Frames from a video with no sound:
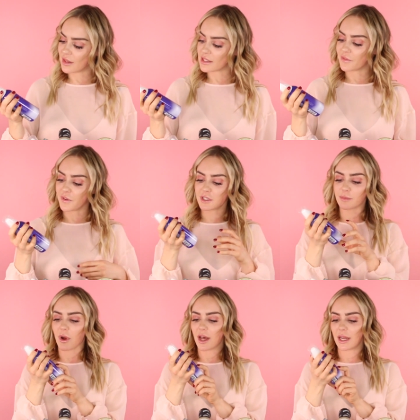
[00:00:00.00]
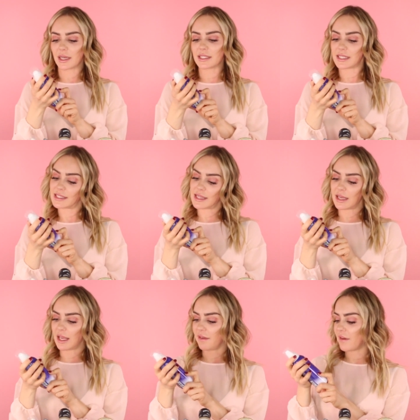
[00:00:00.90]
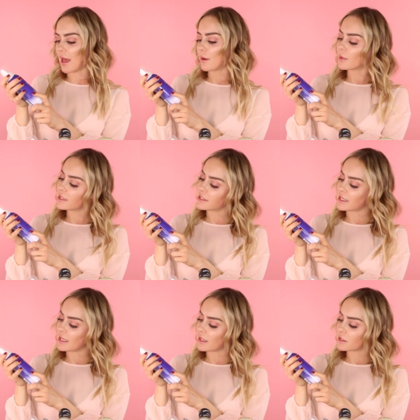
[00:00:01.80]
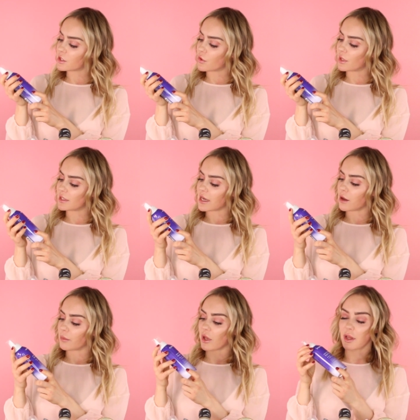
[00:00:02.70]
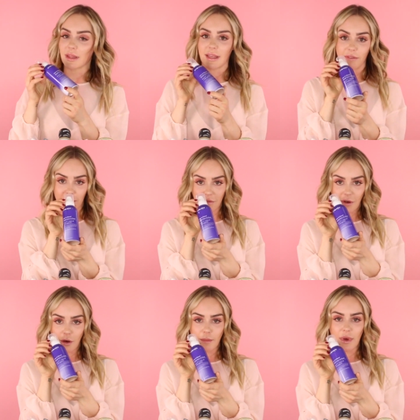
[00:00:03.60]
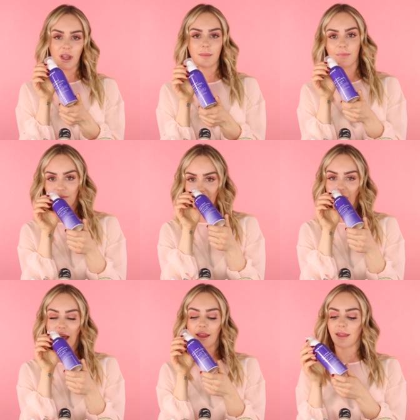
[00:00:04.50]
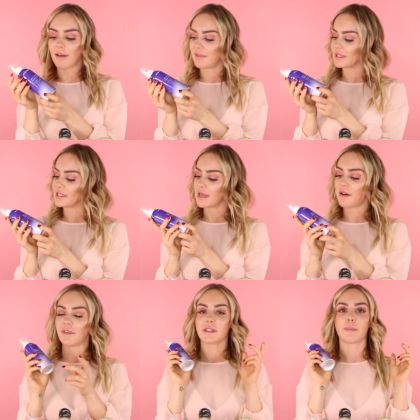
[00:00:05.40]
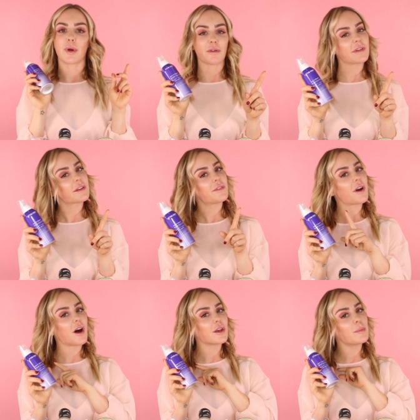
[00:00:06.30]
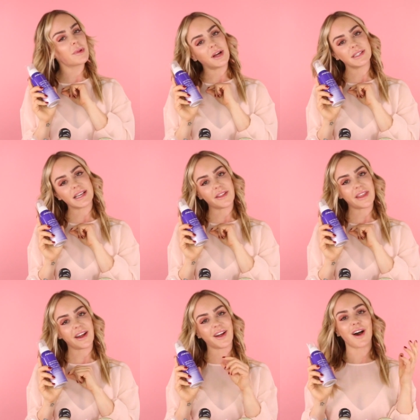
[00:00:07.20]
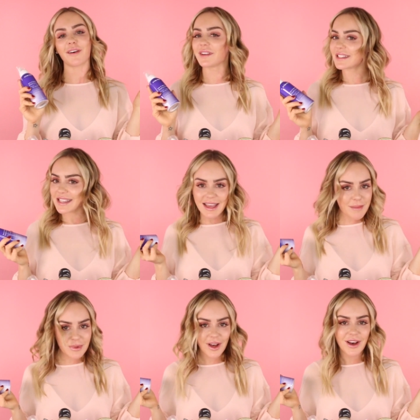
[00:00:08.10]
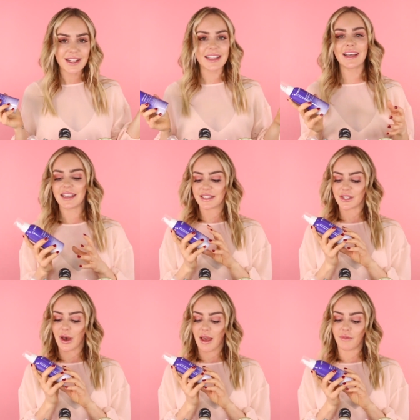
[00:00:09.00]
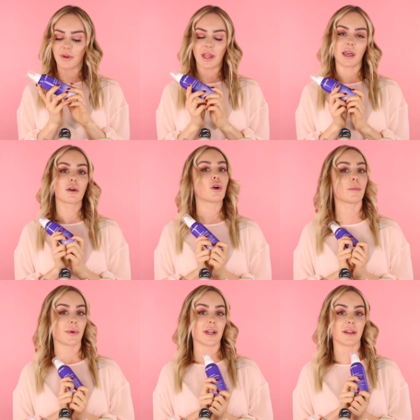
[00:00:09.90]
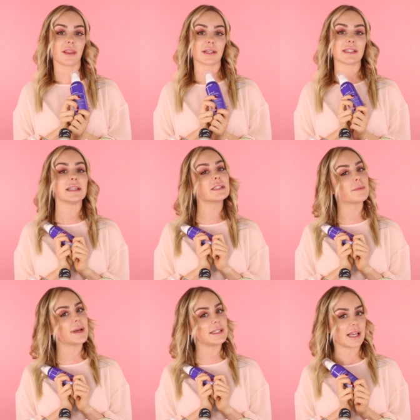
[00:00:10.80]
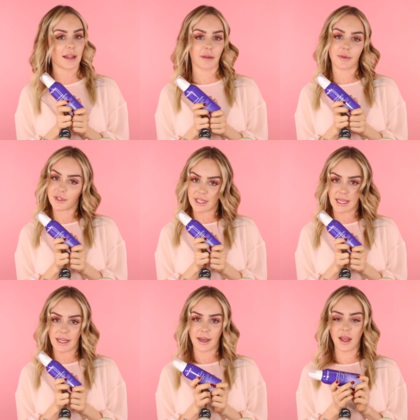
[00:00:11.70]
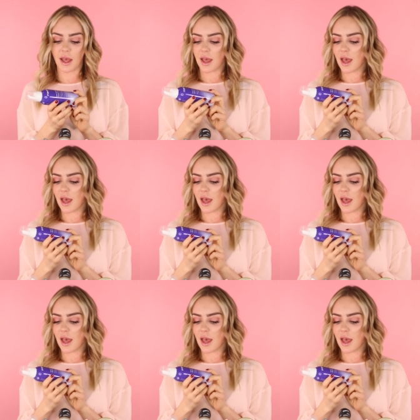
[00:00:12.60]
This first product, it's the Eva NYC Tone It Down Blonde Leave-In Foam. I love this stuff. It's perfect for all you blondes out there. Obviously I'm blonde, so I've really incorporated this into my daily routine